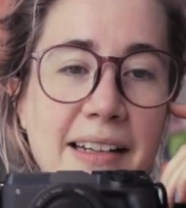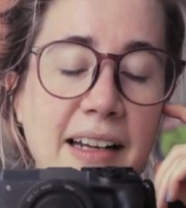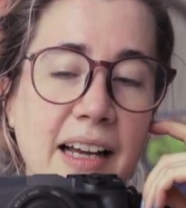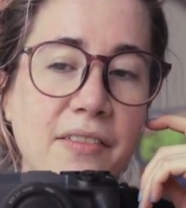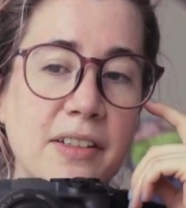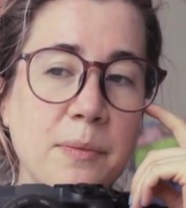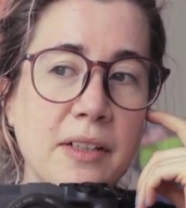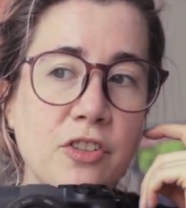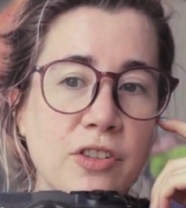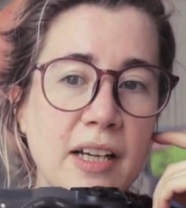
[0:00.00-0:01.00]
didn't have as
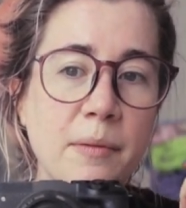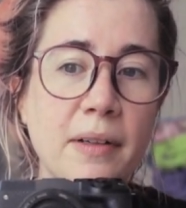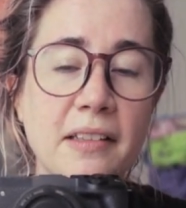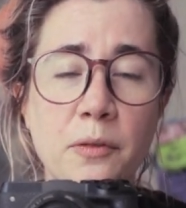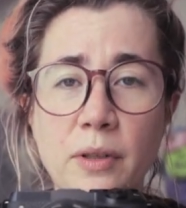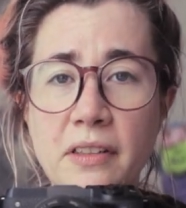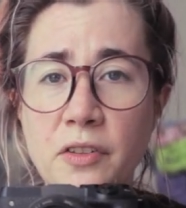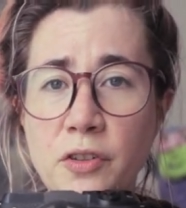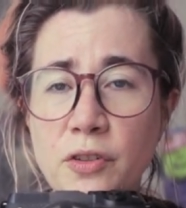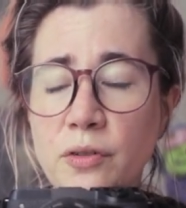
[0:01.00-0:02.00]
much time as I
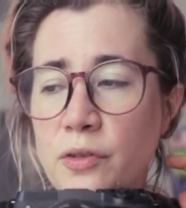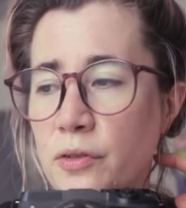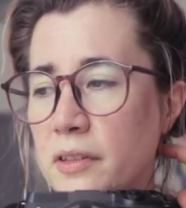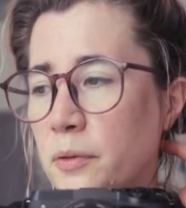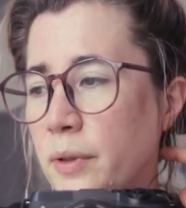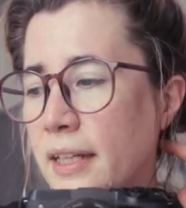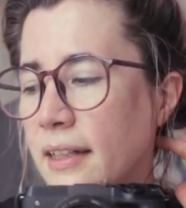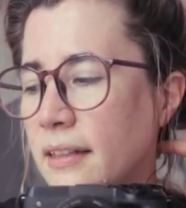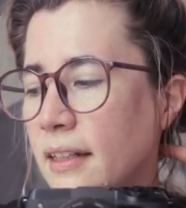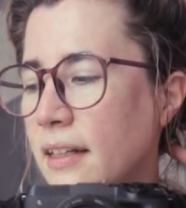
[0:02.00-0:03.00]
wanted to during the
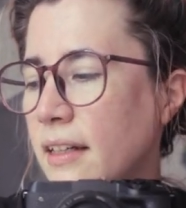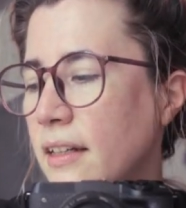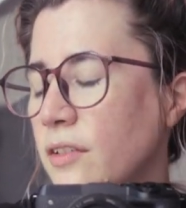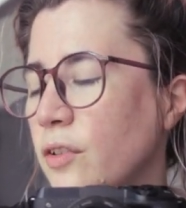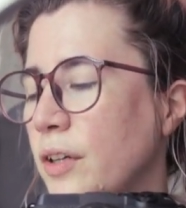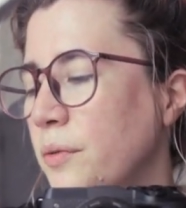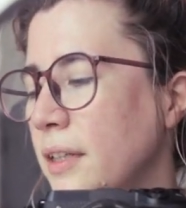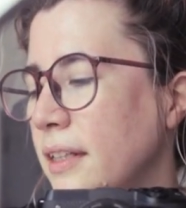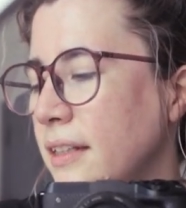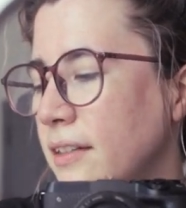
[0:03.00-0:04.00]
weekend. So I
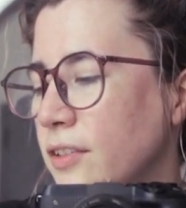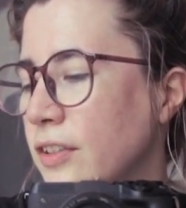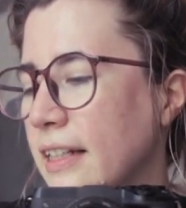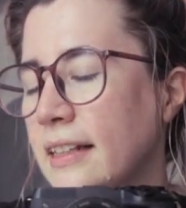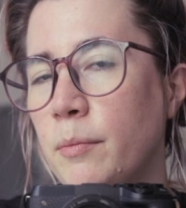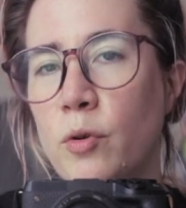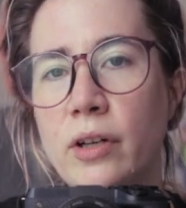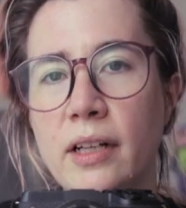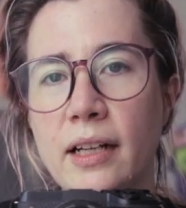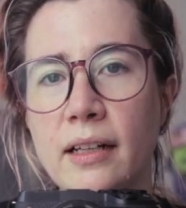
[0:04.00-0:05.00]
really need to take the
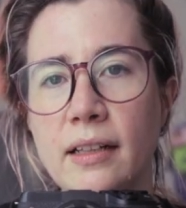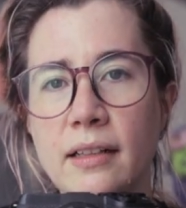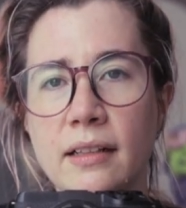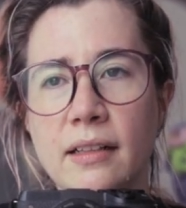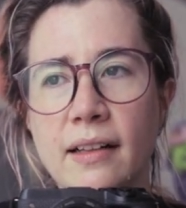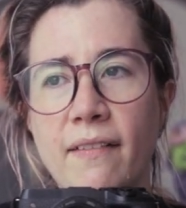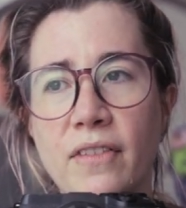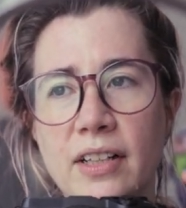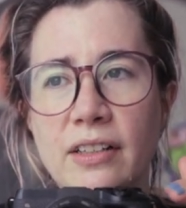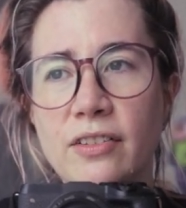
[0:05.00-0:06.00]
morning, a
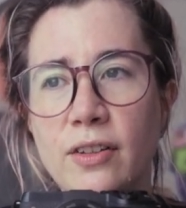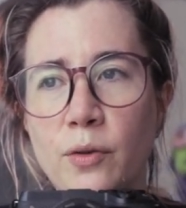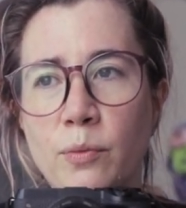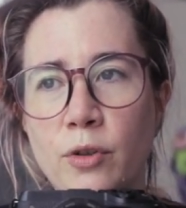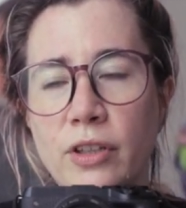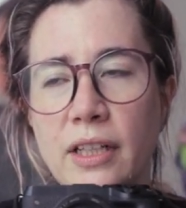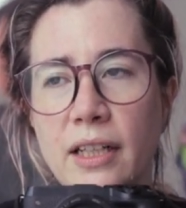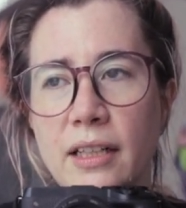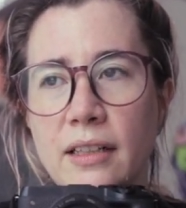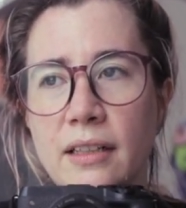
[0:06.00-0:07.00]
very slow
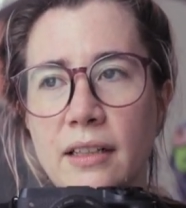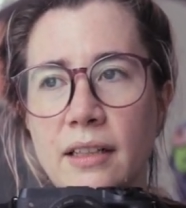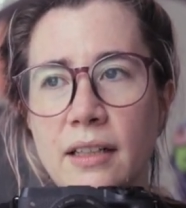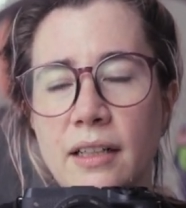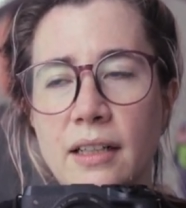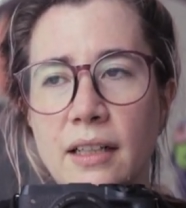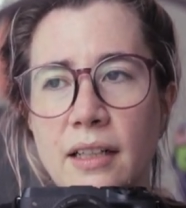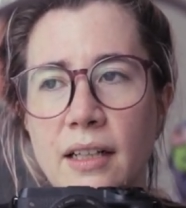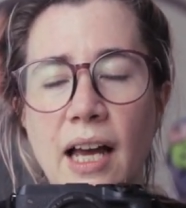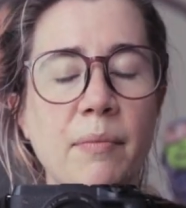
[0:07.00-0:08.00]
morning.
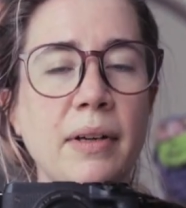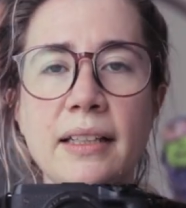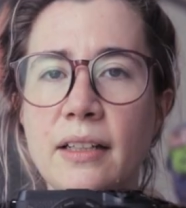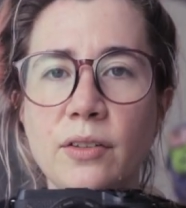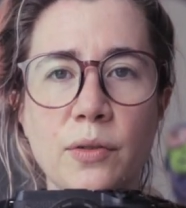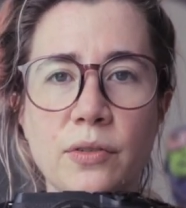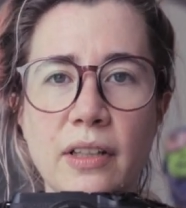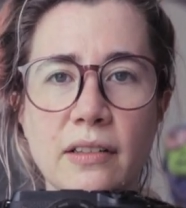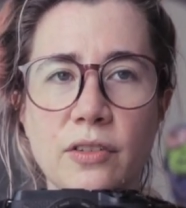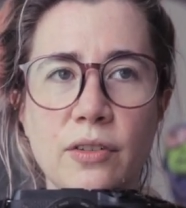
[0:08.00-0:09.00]
I'm making no
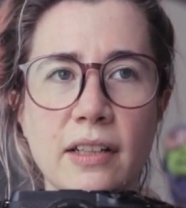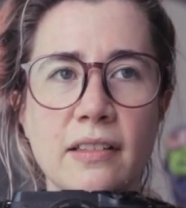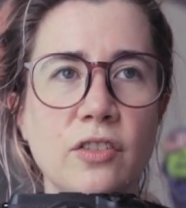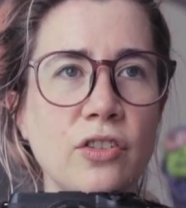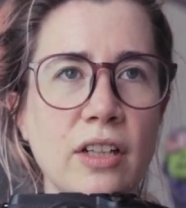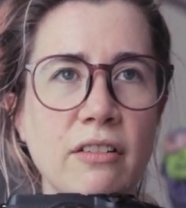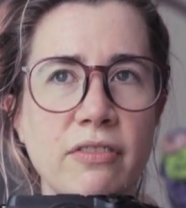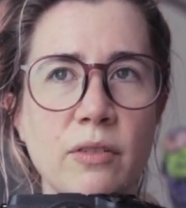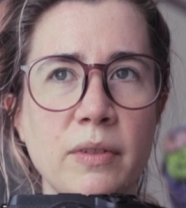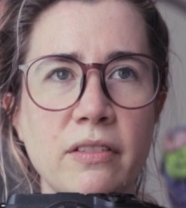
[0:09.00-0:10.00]
sense, you guys. Should I
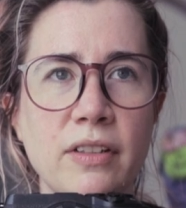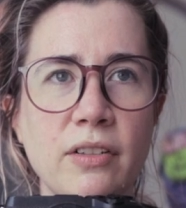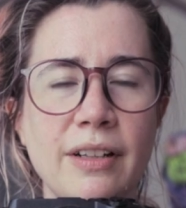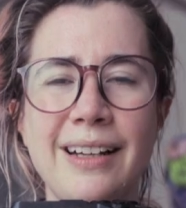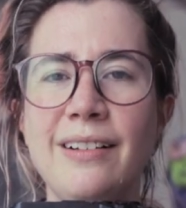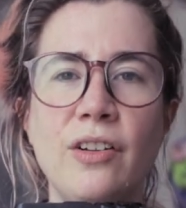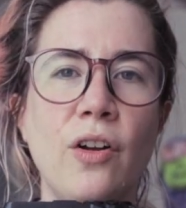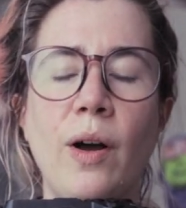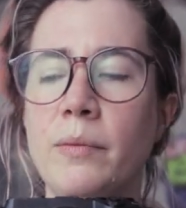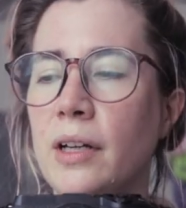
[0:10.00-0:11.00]
film this video again?
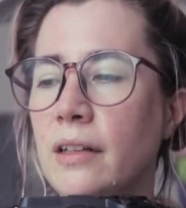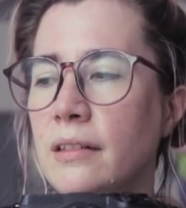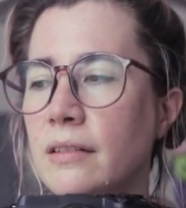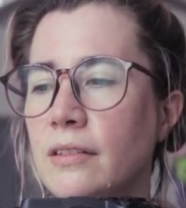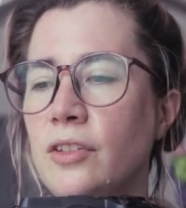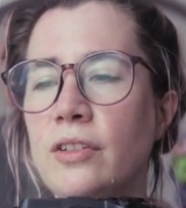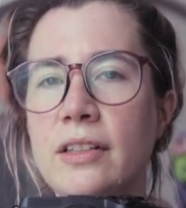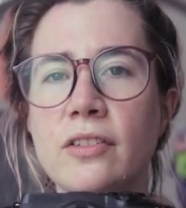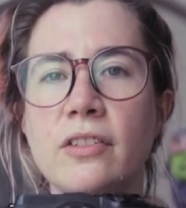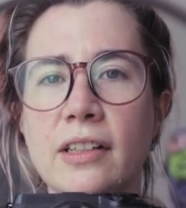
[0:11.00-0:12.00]
No, I'm not. You
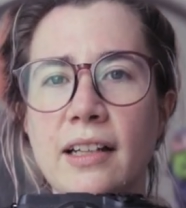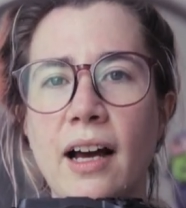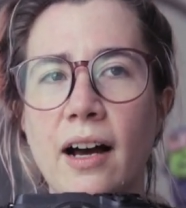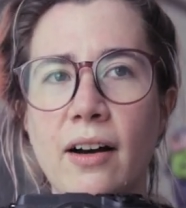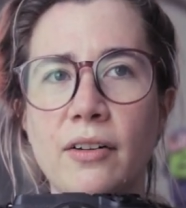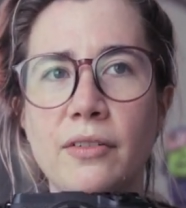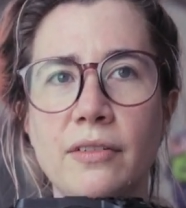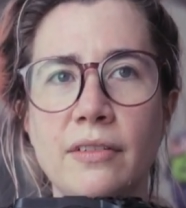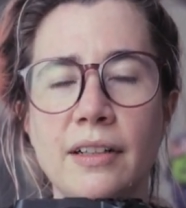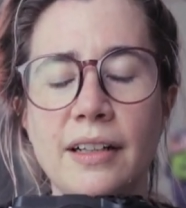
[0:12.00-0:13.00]
need to see
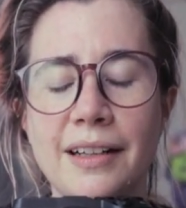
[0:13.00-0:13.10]
how